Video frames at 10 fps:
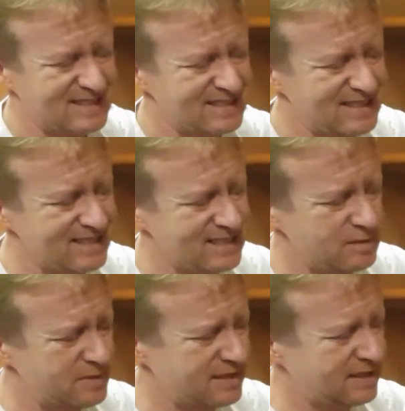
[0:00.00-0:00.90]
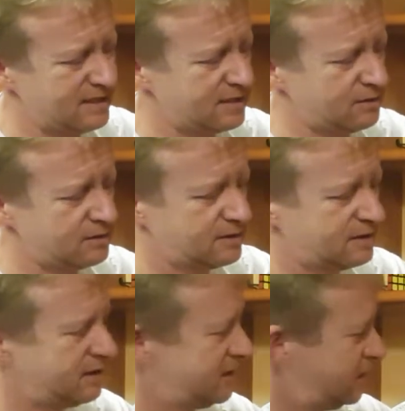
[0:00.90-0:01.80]
a little bit, you know,
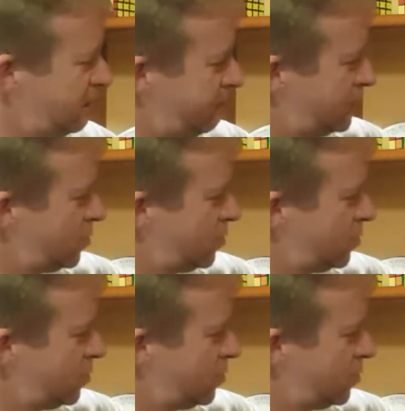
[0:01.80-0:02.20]
stiff as